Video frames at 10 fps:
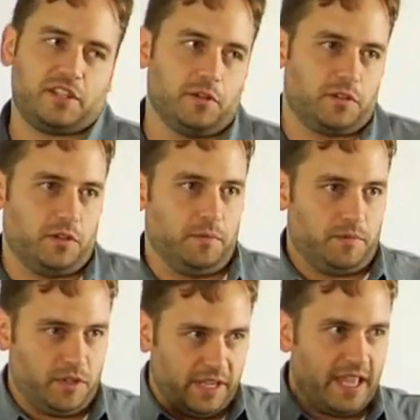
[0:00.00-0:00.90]

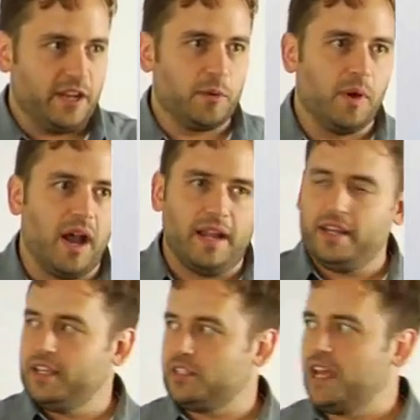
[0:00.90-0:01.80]
to get in your
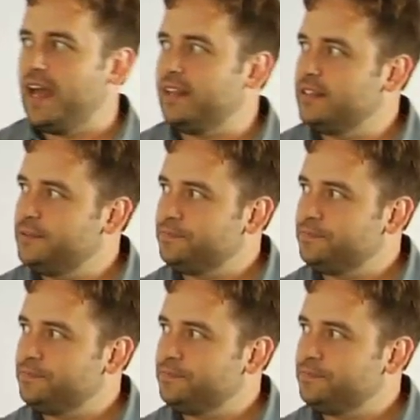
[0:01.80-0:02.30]
mind is that